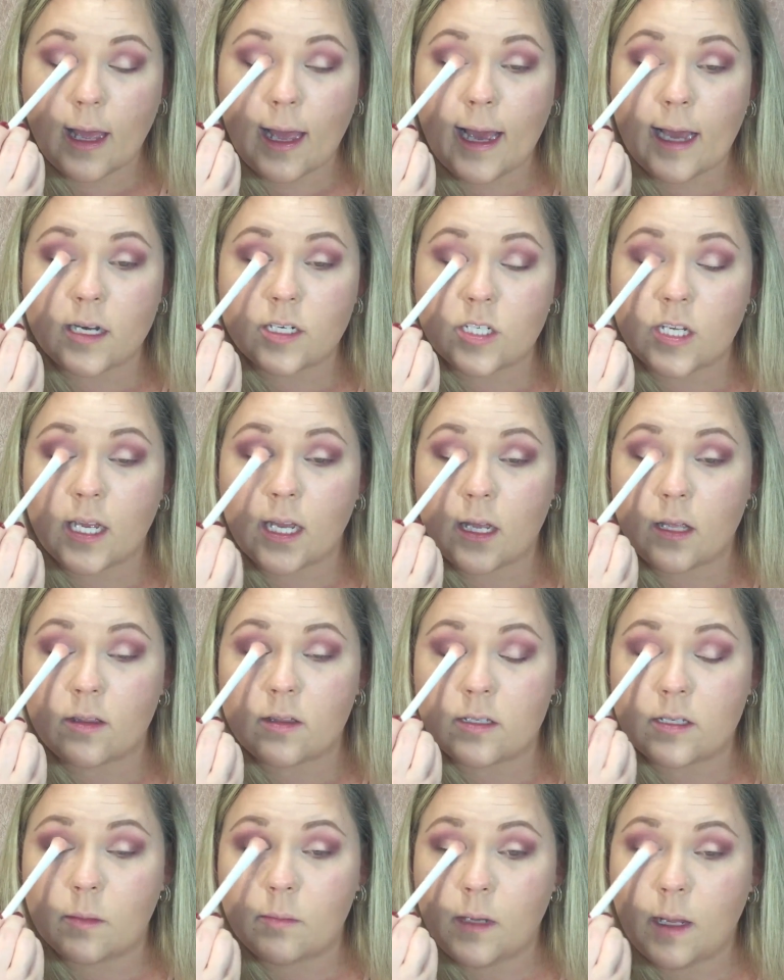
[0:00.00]
Actually,
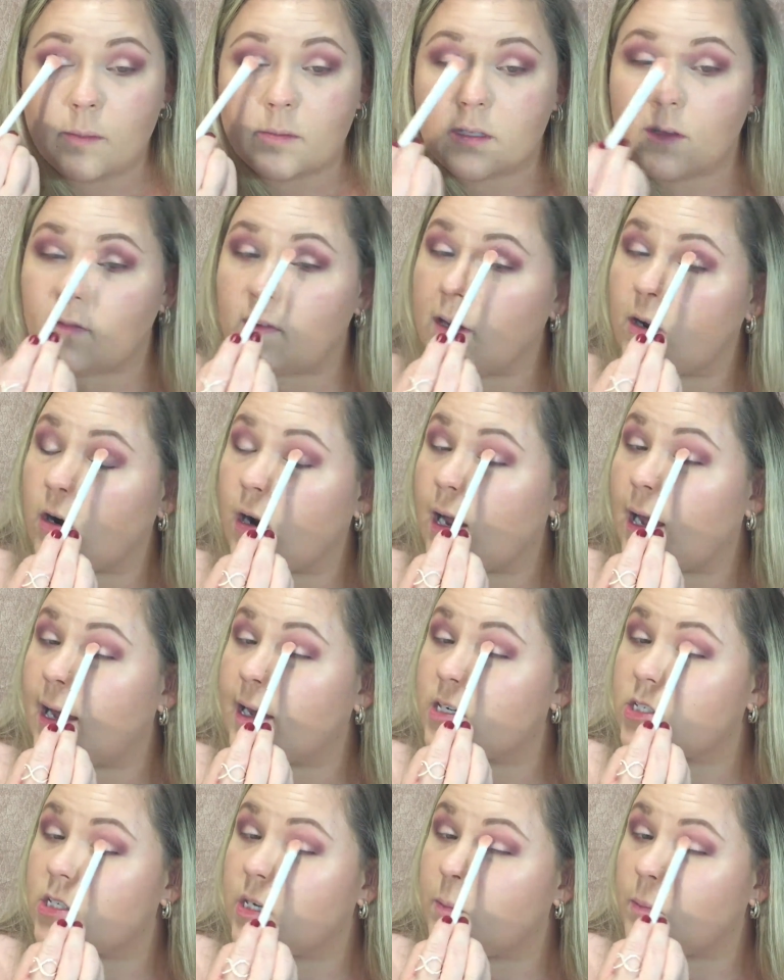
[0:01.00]
sometimes the finger, I
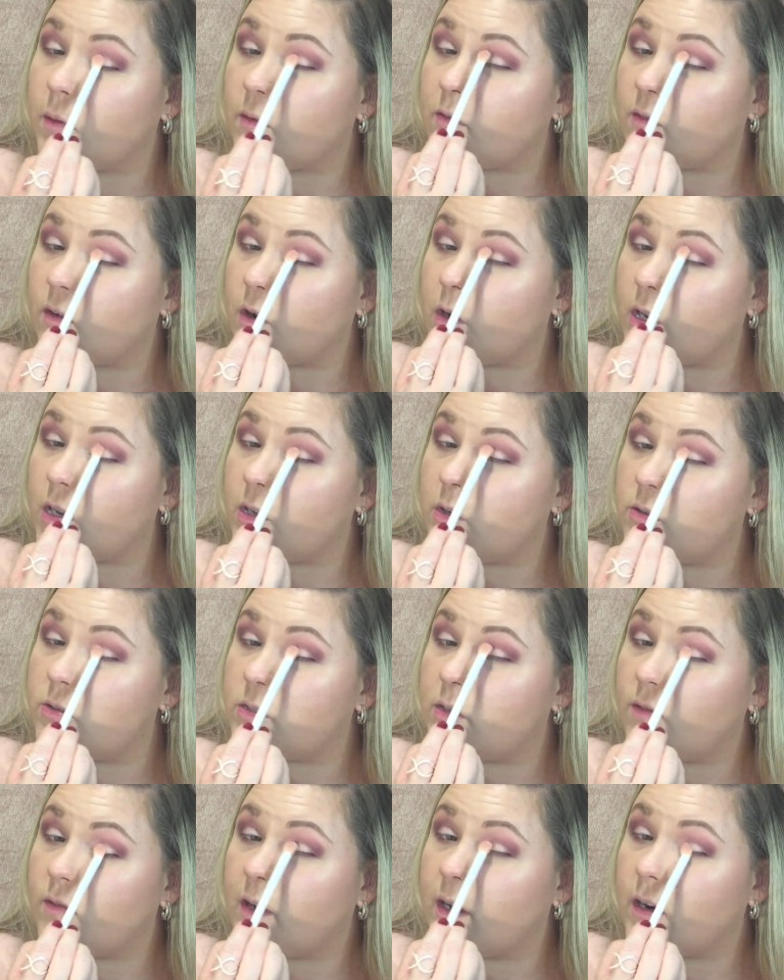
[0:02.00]
actually prefer to use
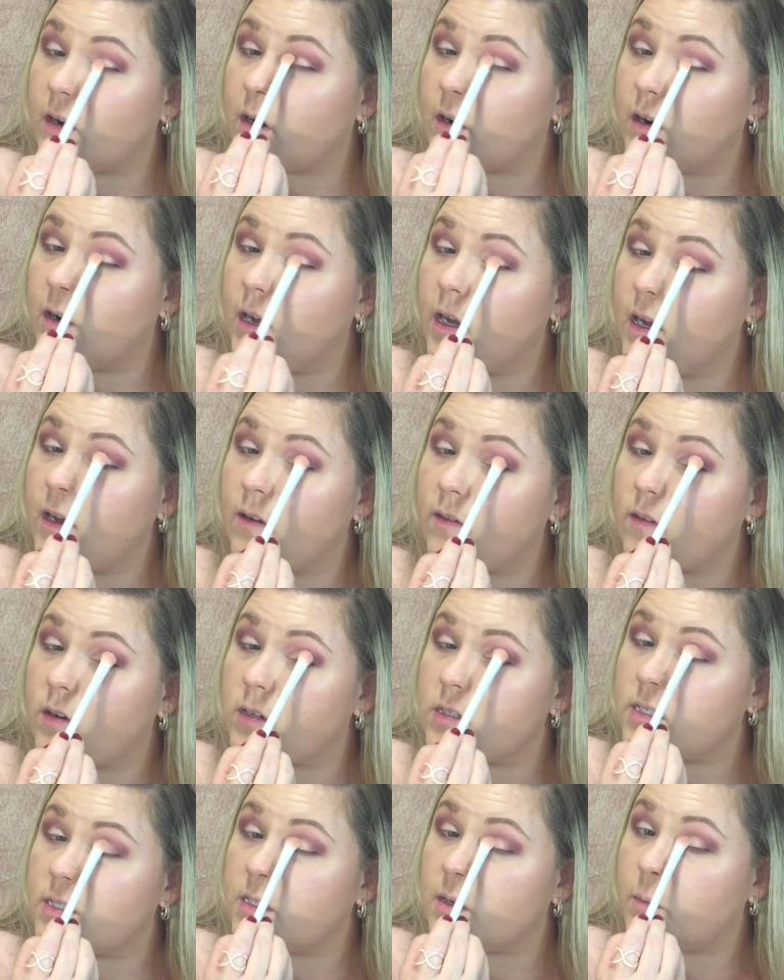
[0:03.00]
the finger
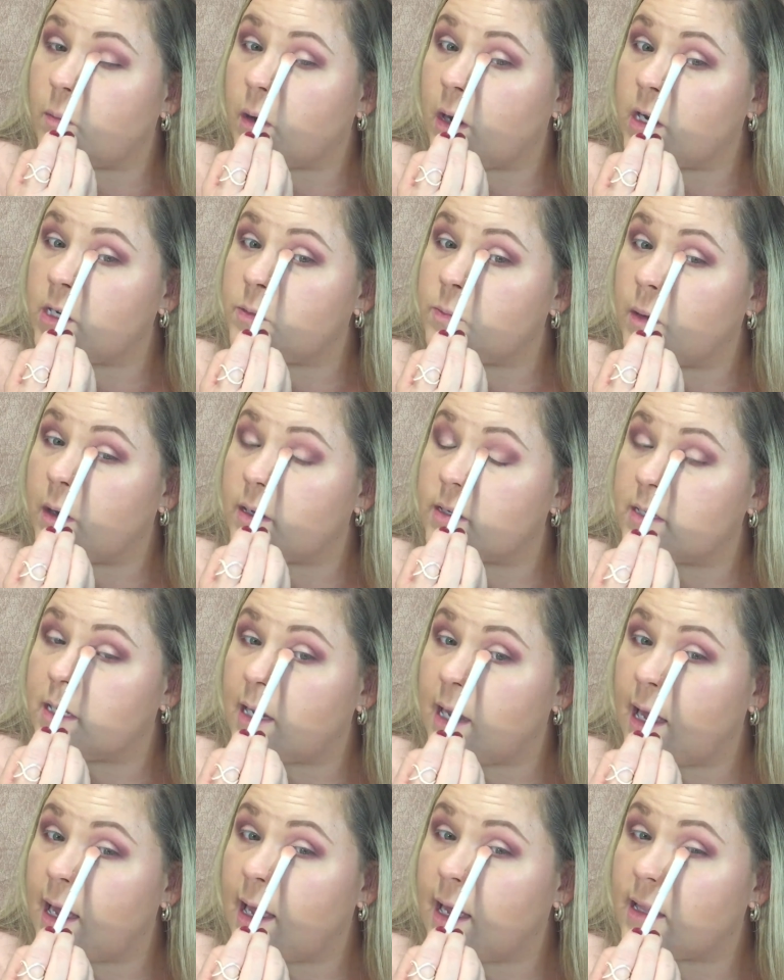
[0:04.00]
versus a brush, but
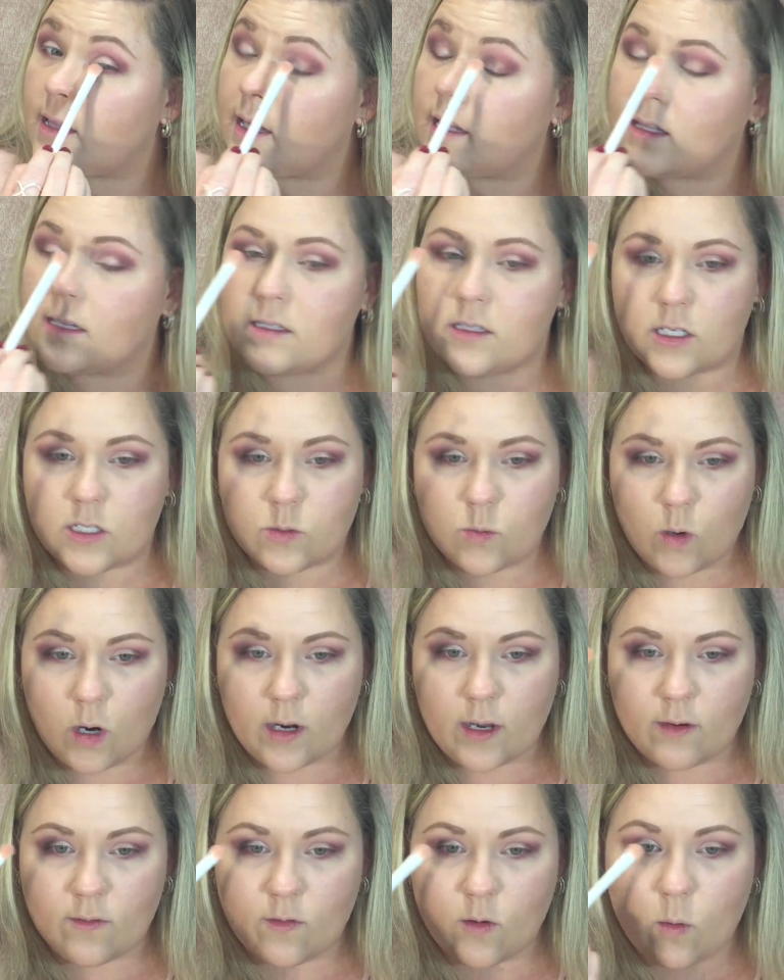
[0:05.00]
today I think this is
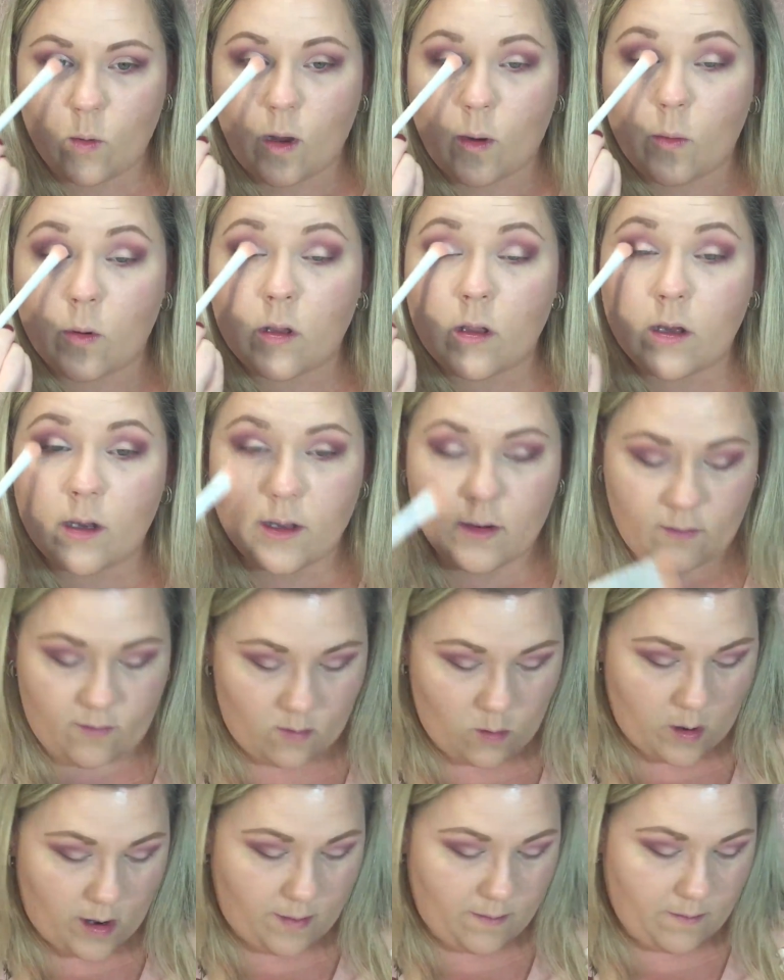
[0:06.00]
working for what we're looking
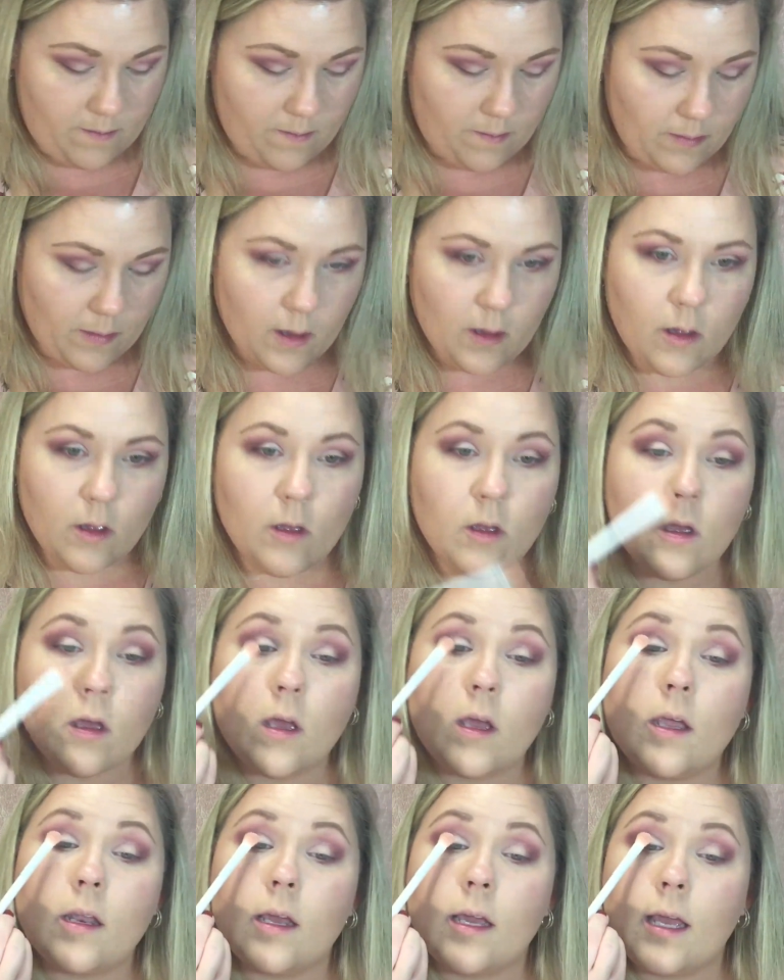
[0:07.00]
for.
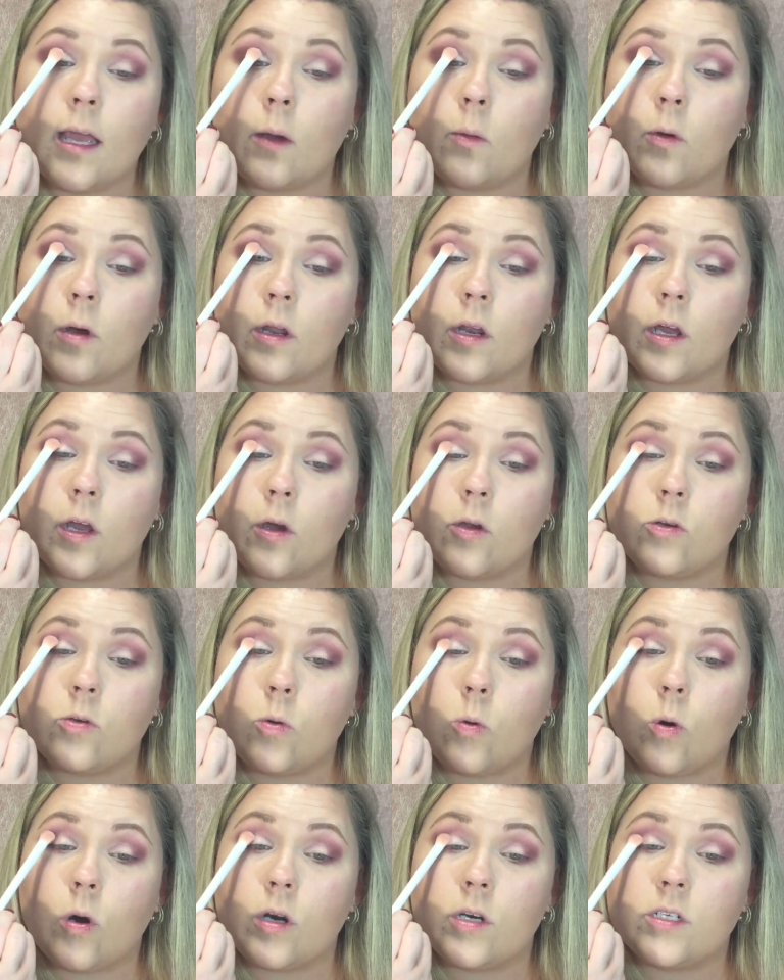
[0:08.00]
Again, we're gonna go
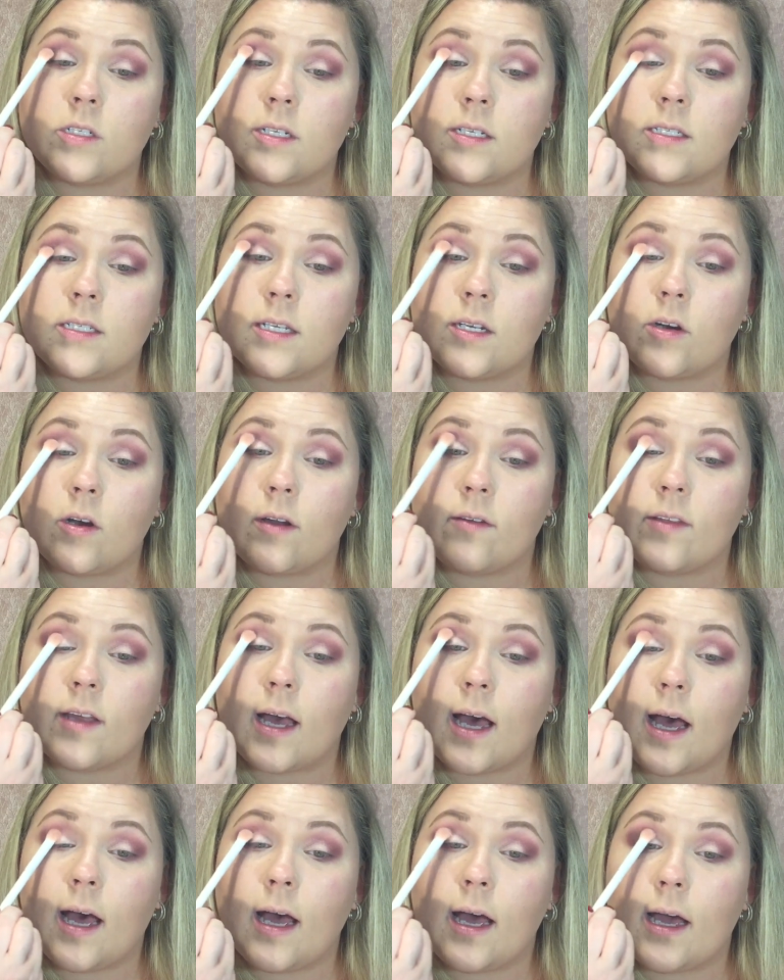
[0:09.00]
towards the center of
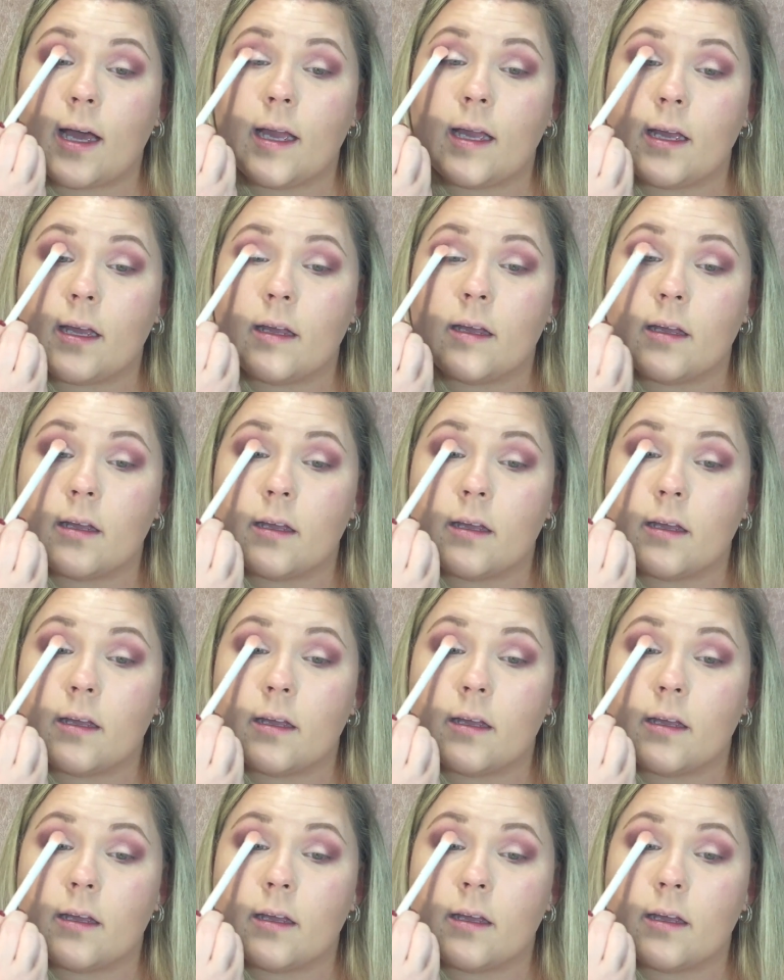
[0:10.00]
the eye.